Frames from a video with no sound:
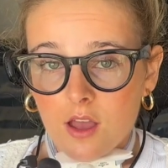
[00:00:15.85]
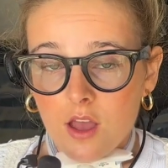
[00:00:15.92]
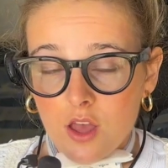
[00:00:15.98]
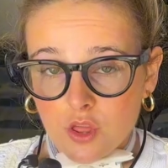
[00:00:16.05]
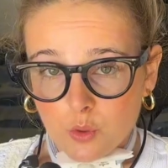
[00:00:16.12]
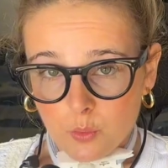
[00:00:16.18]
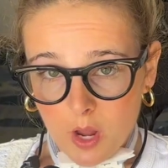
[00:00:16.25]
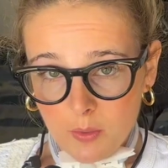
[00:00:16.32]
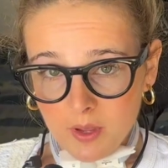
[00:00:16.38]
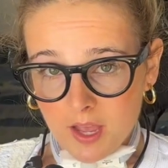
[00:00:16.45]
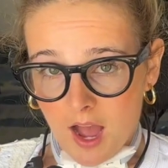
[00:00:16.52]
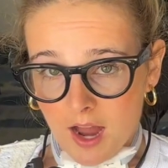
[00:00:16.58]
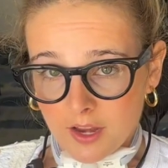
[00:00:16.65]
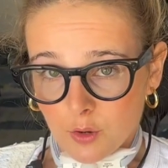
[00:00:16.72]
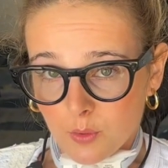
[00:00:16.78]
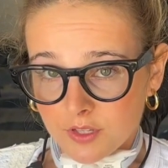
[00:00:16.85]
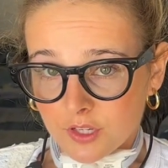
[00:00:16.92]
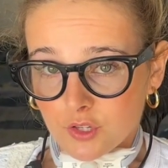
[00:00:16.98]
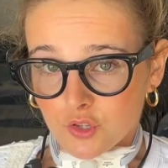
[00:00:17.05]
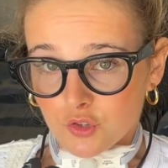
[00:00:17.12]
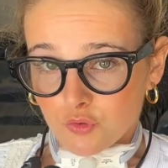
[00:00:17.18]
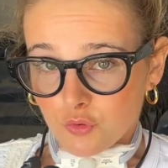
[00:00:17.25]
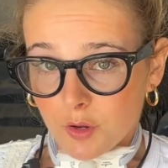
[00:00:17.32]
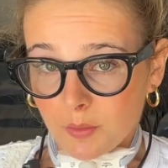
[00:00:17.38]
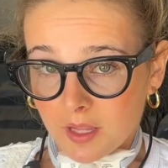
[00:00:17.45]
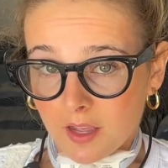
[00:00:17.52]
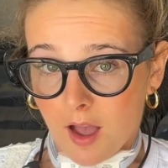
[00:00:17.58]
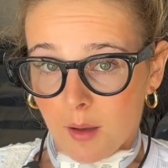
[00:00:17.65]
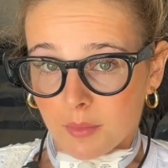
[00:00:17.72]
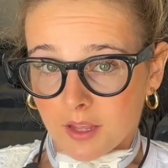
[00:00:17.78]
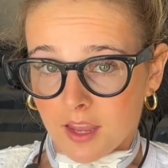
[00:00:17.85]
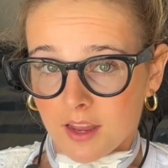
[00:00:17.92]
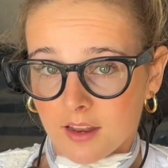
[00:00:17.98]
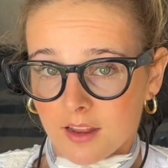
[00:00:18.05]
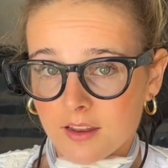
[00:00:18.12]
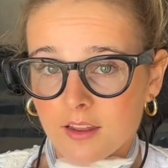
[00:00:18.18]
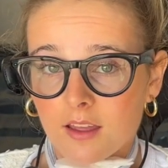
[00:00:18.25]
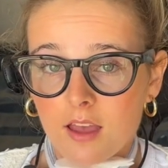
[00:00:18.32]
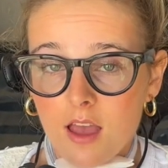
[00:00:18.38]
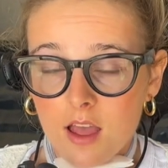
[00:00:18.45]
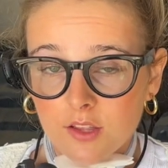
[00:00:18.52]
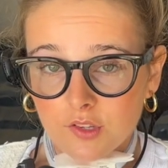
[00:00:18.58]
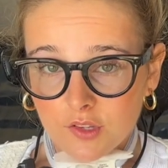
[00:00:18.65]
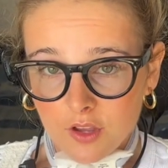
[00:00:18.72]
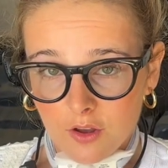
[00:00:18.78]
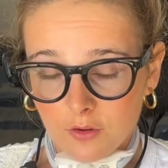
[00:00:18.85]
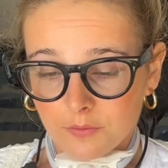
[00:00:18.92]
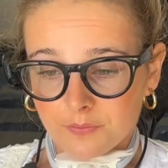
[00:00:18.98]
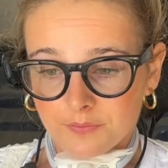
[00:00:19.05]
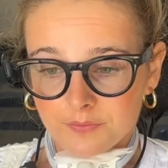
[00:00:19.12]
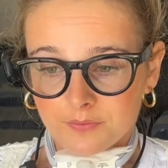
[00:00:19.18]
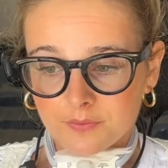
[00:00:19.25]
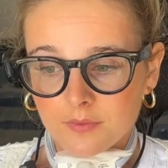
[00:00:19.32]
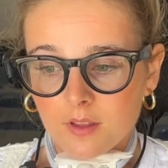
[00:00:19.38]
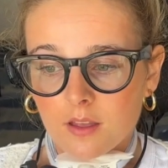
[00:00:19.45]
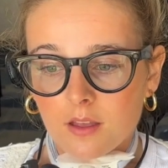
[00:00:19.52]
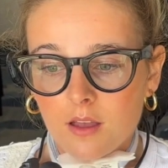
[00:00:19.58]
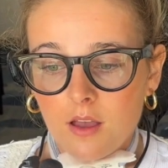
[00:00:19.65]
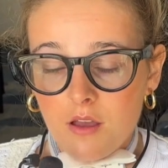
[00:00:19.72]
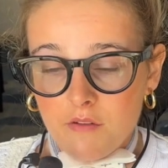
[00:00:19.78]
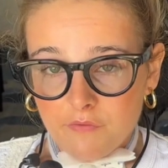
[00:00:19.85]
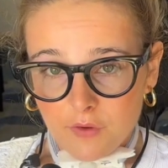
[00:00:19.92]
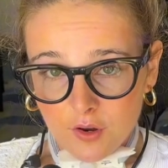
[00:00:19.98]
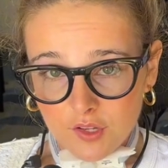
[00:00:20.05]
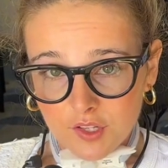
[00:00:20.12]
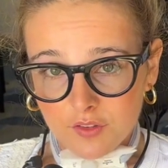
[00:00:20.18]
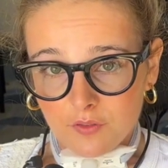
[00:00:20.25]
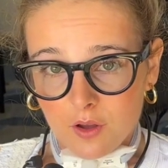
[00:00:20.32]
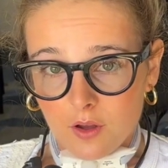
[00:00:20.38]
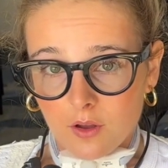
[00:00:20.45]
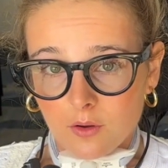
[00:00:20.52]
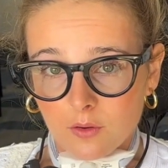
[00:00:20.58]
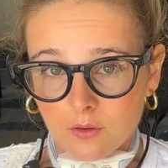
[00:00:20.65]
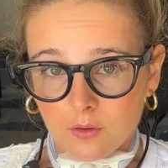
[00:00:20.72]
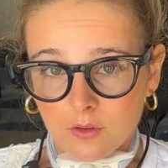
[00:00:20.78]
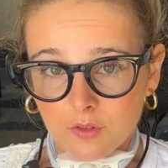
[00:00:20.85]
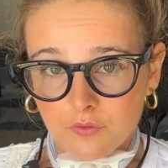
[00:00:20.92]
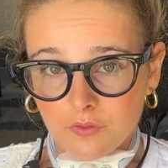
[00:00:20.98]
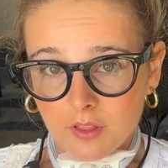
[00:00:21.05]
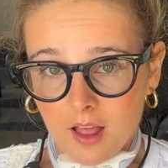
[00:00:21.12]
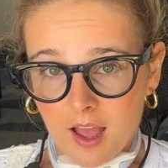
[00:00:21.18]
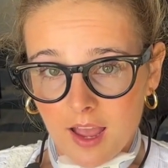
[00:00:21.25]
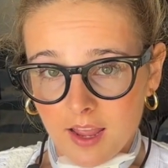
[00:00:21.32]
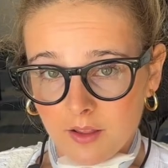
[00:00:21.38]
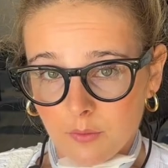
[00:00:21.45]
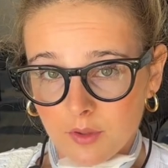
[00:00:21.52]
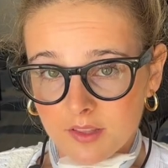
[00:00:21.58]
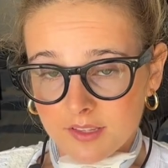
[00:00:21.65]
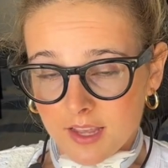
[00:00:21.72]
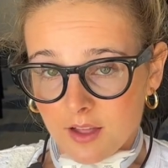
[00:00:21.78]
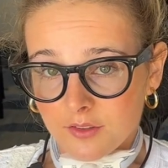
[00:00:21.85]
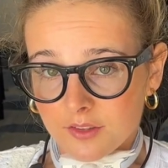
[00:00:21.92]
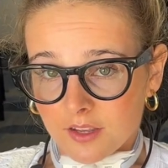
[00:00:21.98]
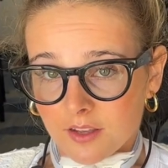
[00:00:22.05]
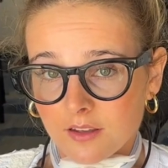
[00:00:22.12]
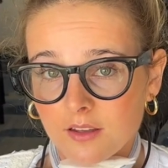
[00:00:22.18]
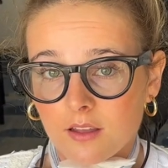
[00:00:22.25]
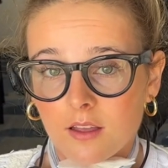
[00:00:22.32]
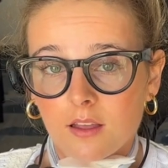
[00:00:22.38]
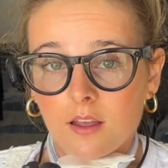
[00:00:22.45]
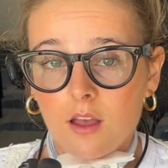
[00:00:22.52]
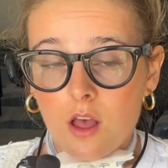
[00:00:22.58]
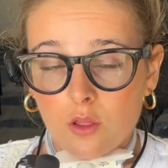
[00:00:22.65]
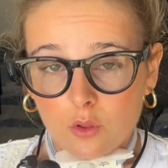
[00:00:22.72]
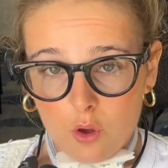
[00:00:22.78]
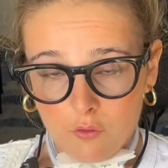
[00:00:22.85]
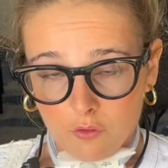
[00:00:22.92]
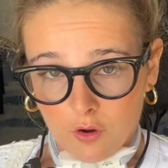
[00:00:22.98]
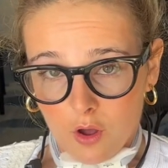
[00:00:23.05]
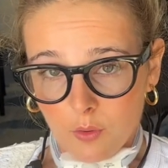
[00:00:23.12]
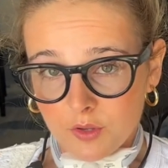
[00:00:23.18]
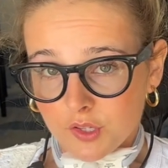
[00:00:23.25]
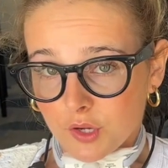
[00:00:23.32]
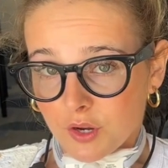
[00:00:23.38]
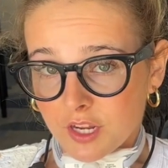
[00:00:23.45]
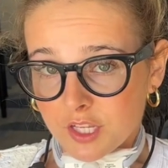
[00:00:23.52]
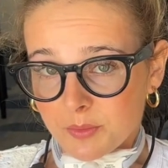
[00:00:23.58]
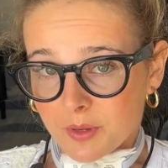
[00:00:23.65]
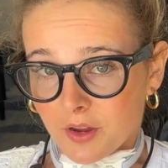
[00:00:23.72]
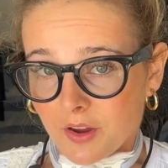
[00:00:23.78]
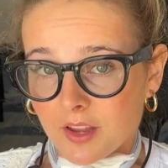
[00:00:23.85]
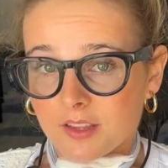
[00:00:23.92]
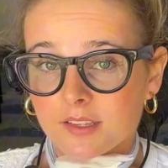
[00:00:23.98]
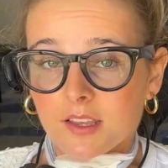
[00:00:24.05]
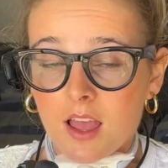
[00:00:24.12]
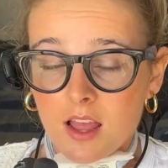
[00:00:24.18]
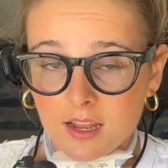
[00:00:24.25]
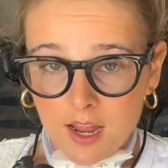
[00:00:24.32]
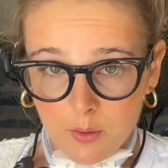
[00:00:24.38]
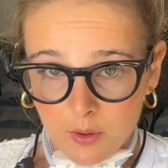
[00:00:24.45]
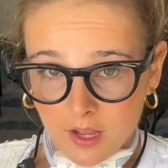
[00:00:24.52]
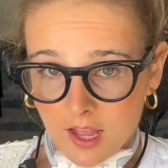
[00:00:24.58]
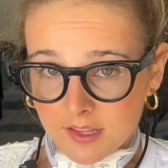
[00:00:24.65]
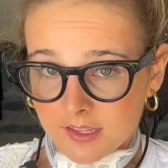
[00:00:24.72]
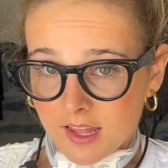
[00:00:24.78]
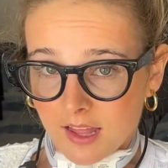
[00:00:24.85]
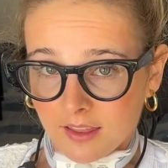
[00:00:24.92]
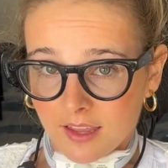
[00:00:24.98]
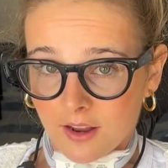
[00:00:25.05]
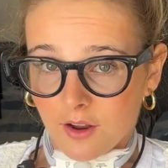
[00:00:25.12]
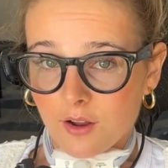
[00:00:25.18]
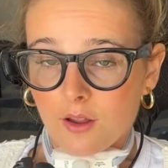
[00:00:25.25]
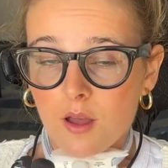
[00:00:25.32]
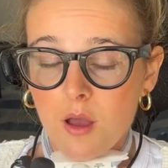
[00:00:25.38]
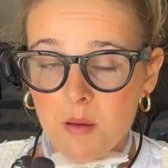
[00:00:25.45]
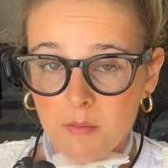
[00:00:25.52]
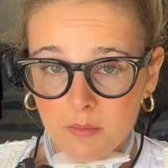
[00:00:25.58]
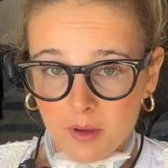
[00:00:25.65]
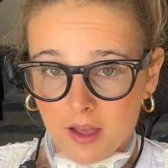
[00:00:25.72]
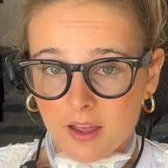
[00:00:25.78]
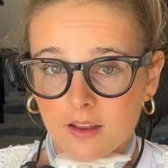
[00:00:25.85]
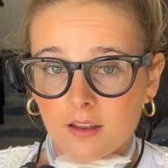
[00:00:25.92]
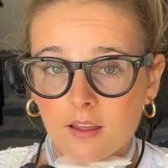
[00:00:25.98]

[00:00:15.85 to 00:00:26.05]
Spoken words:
the way we got here was extremely complicated. So first of all, flying with Delta overall was a good experience, and I will get to that later. But